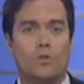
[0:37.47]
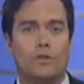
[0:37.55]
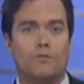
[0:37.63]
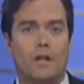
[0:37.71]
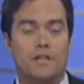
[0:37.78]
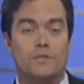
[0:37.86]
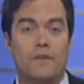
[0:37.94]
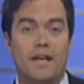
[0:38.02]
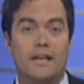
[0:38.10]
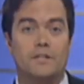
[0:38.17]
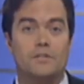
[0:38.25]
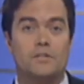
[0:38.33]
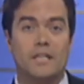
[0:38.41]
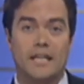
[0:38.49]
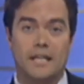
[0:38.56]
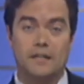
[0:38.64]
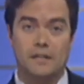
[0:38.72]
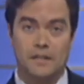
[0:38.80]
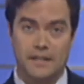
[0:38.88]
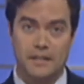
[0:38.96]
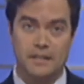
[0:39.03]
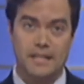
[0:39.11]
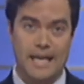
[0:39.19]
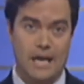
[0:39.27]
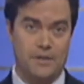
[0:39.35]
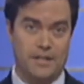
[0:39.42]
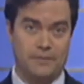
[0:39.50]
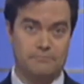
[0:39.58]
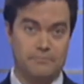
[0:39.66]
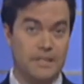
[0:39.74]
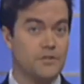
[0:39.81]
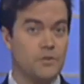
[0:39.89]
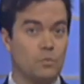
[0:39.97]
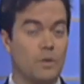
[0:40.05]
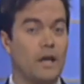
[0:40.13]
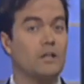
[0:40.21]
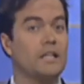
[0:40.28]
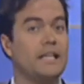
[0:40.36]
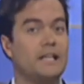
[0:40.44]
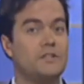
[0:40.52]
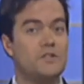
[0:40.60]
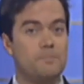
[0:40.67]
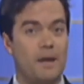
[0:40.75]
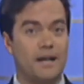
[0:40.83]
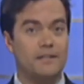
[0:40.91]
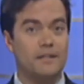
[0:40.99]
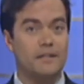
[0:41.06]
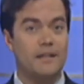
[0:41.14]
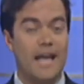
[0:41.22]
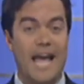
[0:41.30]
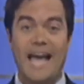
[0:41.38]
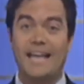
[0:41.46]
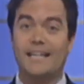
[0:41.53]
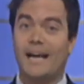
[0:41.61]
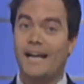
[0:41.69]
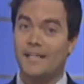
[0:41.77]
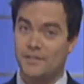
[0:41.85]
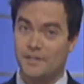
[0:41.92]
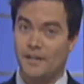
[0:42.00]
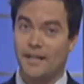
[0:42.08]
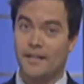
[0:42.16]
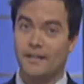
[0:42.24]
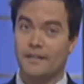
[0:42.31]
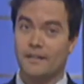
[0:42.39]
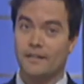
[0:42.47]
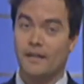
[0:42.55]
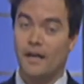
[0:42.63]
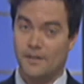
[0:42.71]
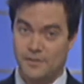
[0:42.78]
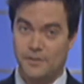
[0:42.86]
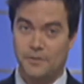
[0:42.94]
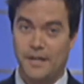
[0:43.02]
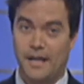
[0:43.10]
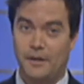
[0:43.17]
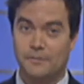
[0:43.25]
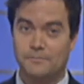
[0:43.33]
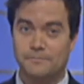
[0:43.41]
of Las Vegas in Lincoln County. It's rarely inspected and isolated until now.